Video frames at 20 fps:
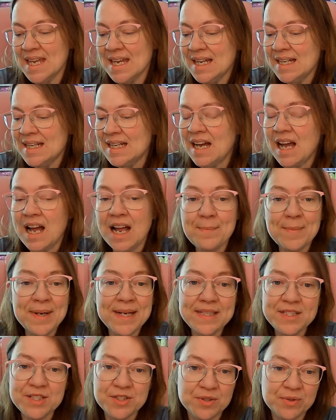Now I
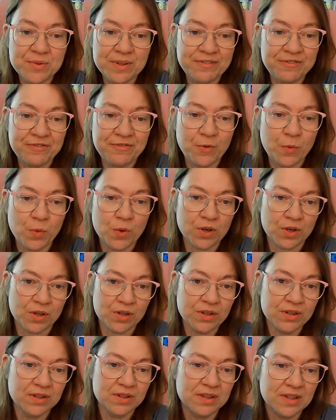might do a four,
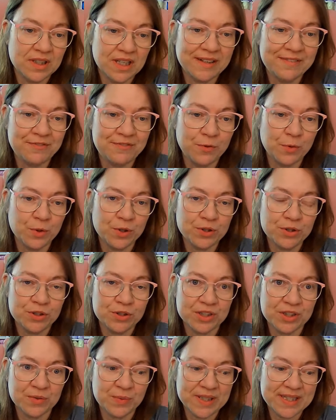a four
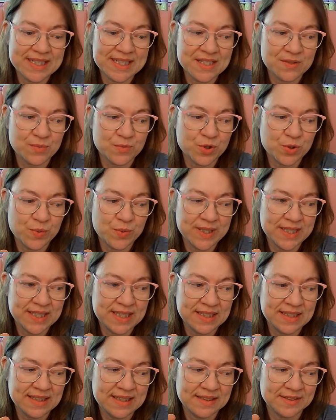hook with this doing